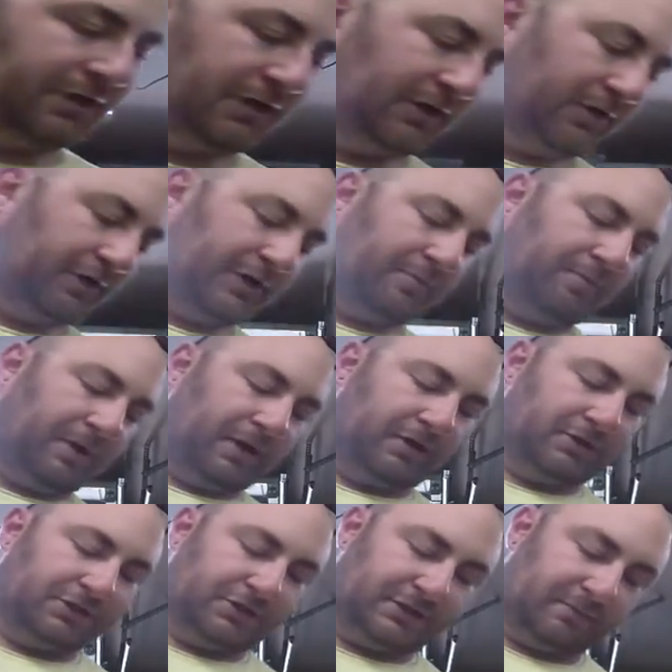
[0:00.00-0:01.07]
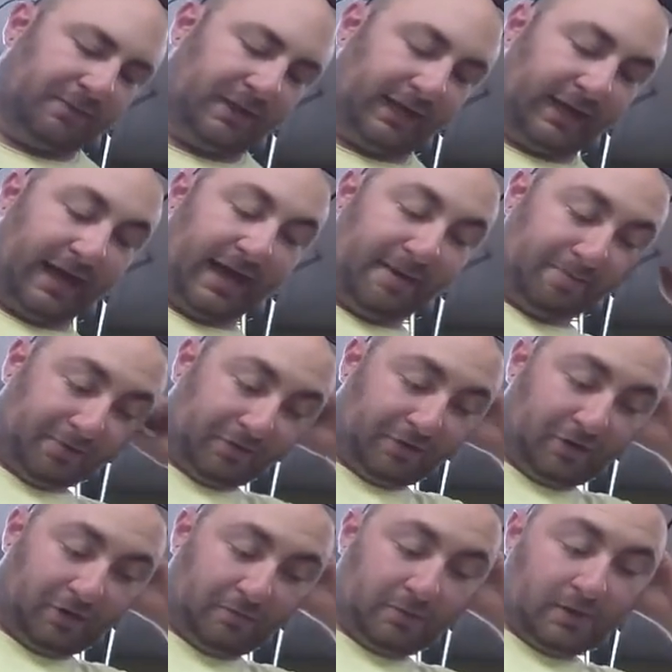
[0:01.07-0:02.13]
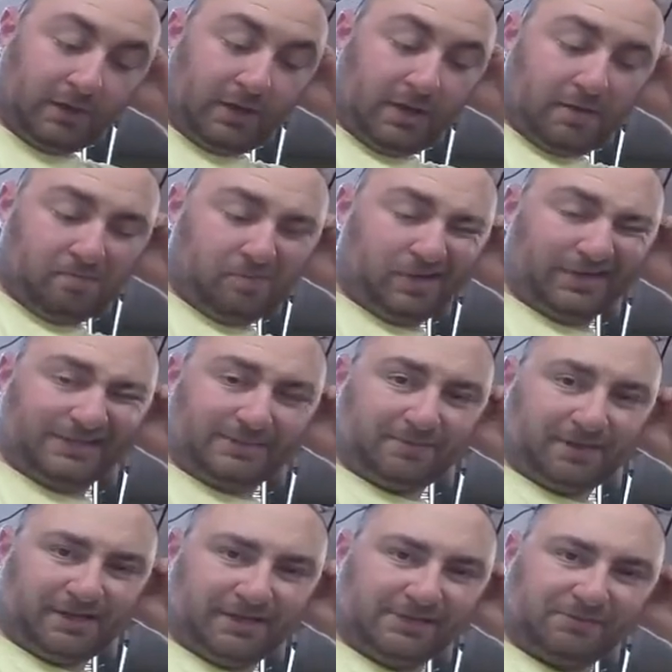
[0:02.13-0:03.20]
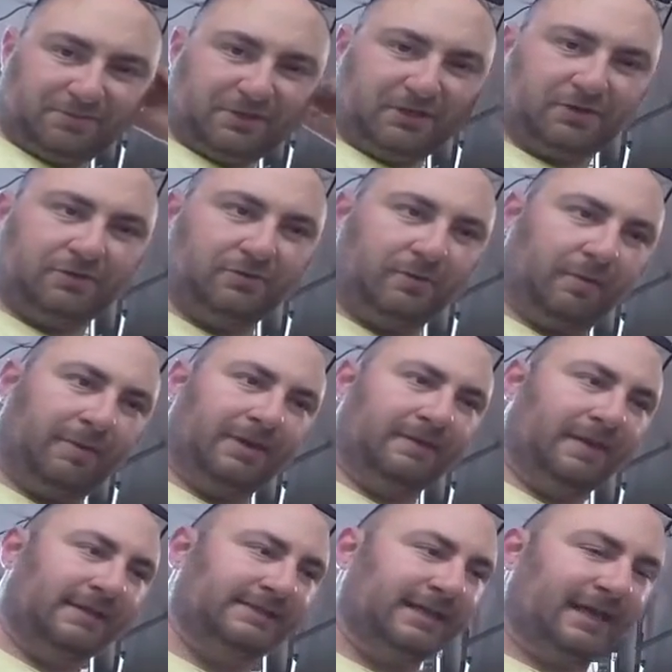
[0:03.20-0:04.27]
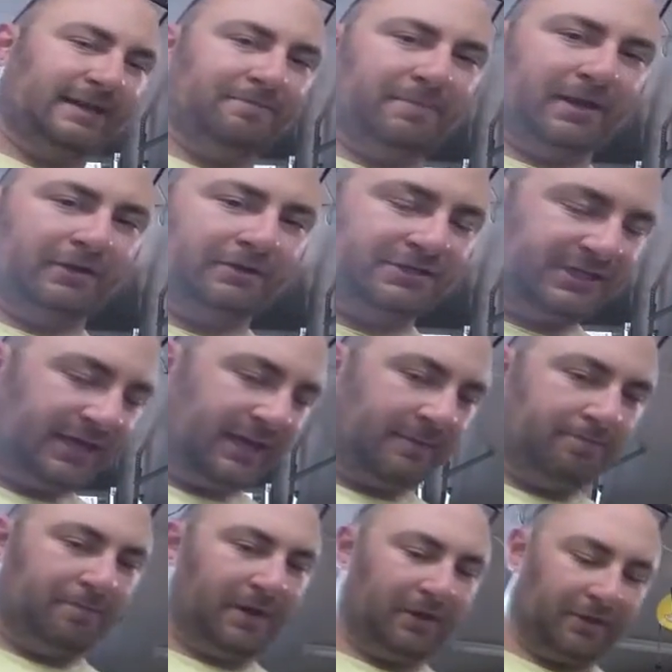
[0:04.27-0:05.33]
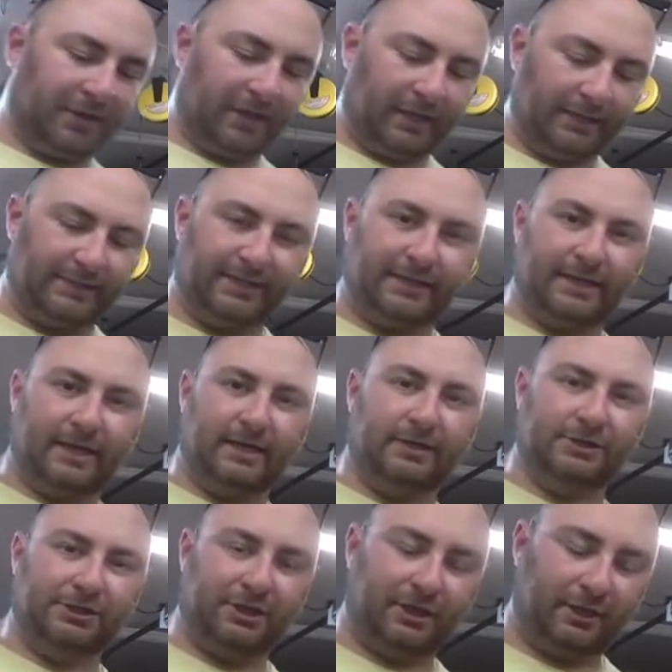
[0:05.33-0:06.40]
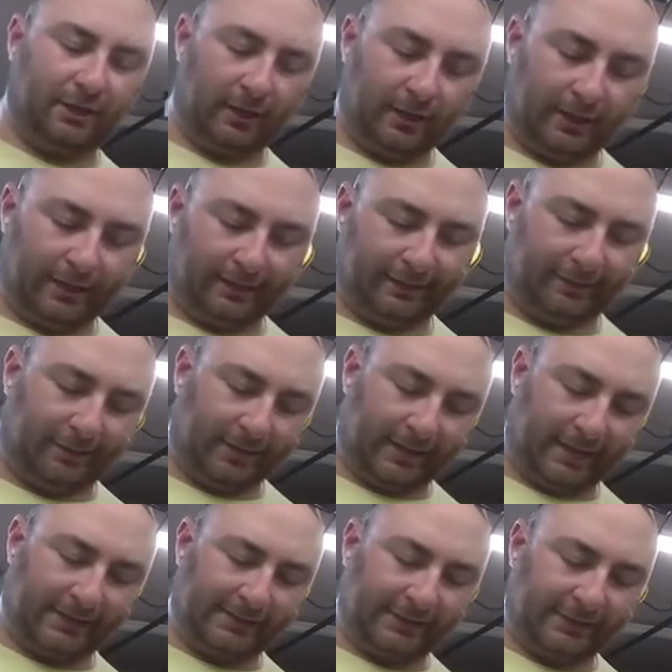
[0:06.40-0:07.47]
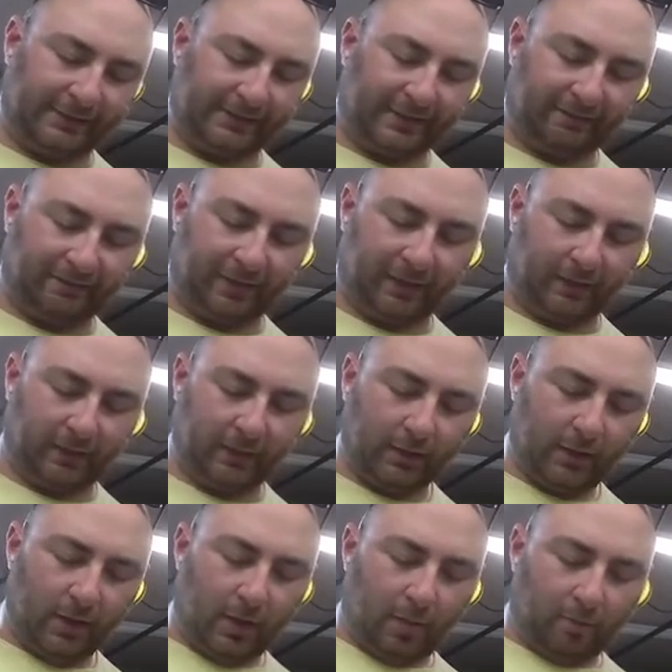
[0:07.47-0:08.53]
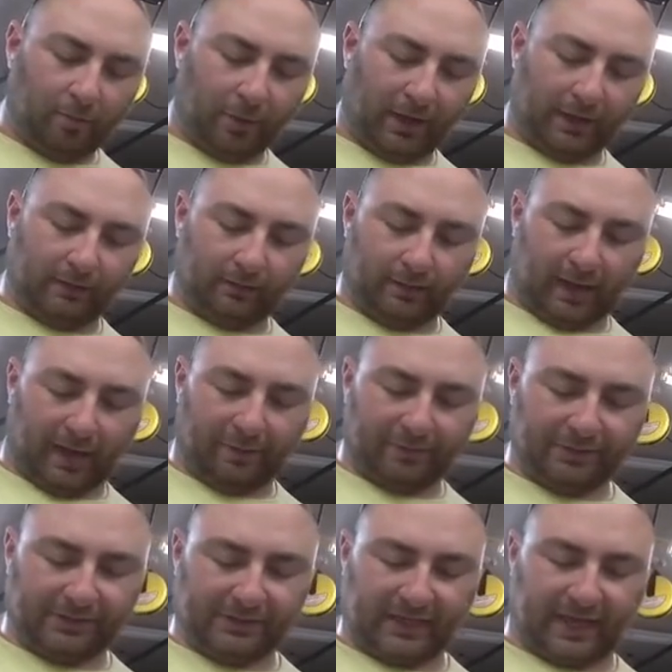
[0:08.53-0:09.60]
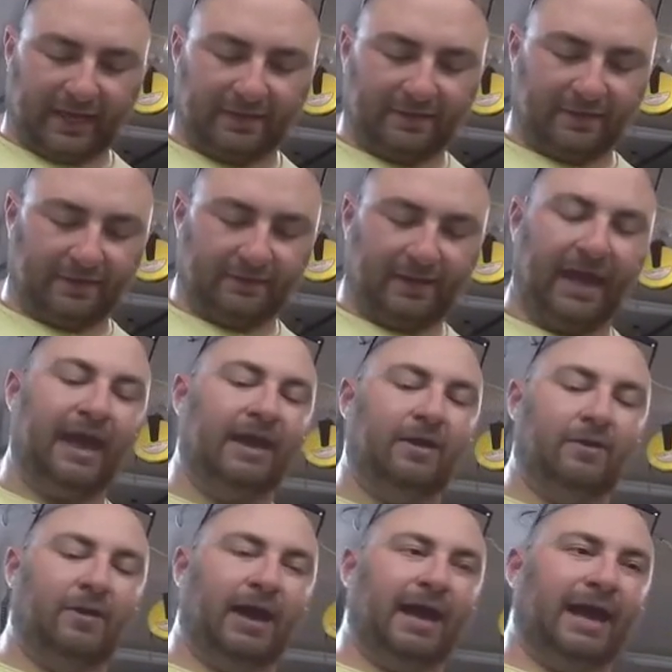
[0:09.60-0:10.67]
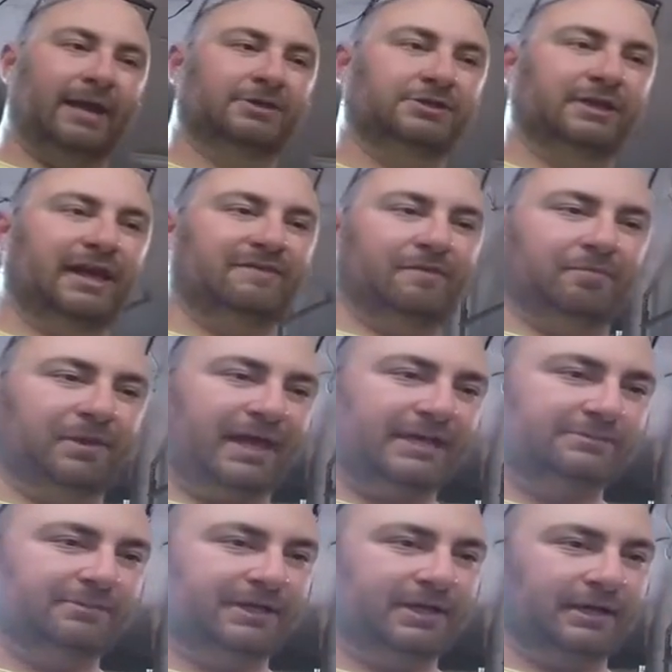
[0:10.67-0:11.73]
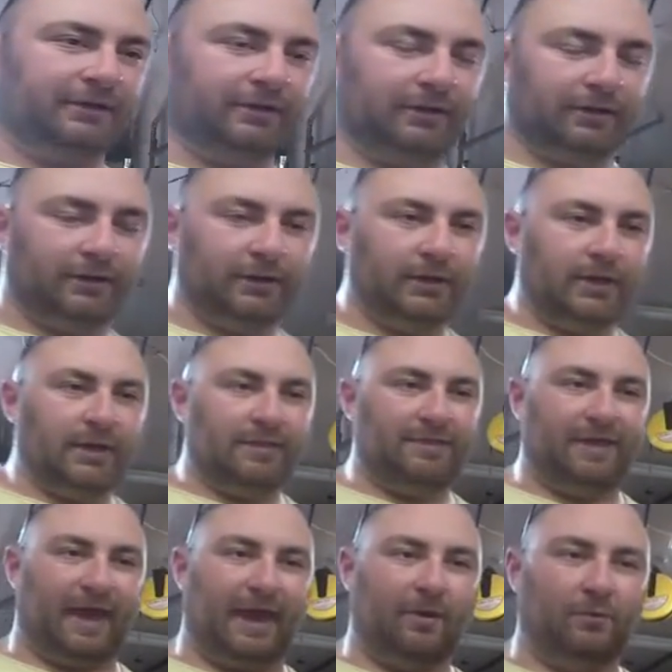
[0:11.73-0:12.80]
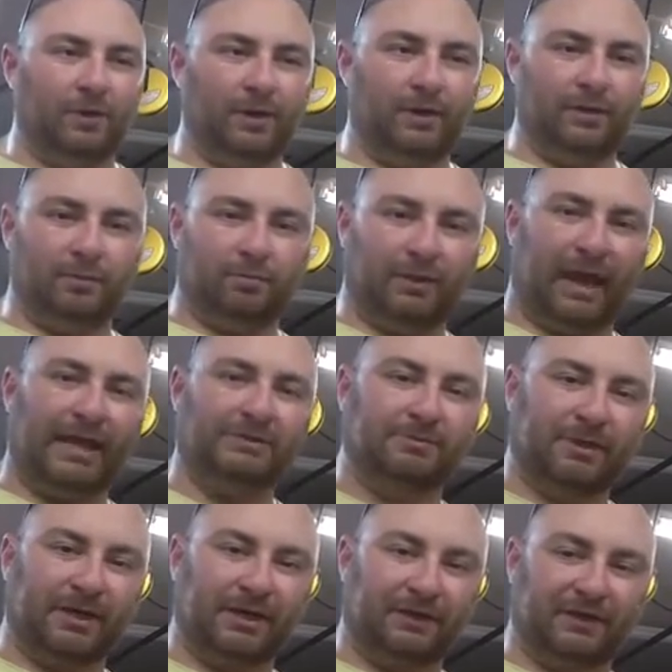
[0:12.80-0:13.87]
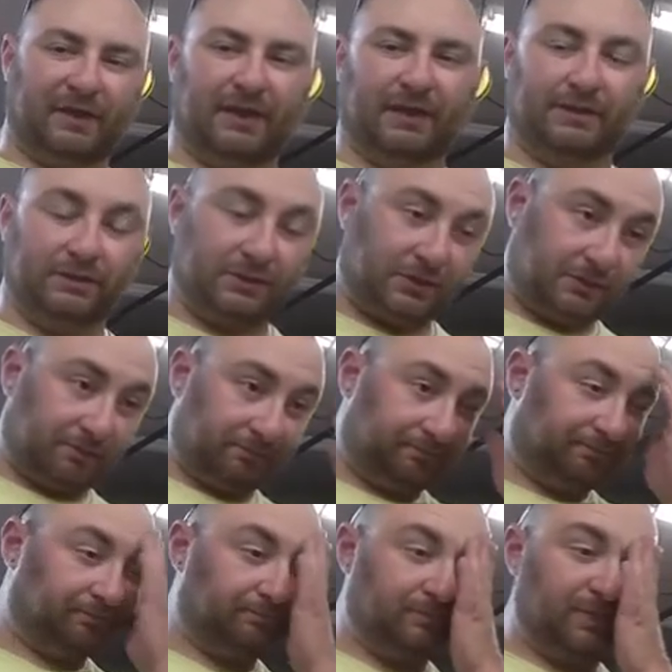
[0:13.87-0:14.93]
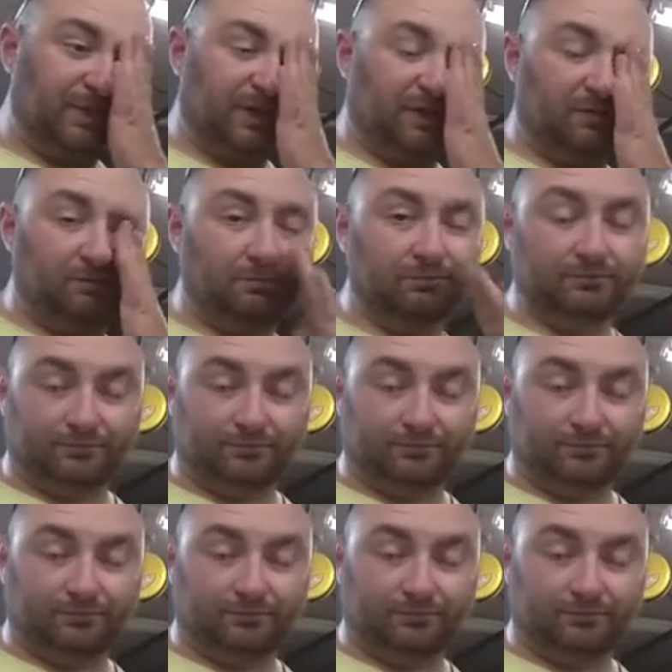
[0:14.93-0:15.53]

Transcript: here compared to something like a Hypertherm. But to be honest with you, I mean, that's got a better tip, better cutting technology, you know, all kinds of good stuff in it. But I would say that now I actually have a plasma cutter that will plasma cut things, you know,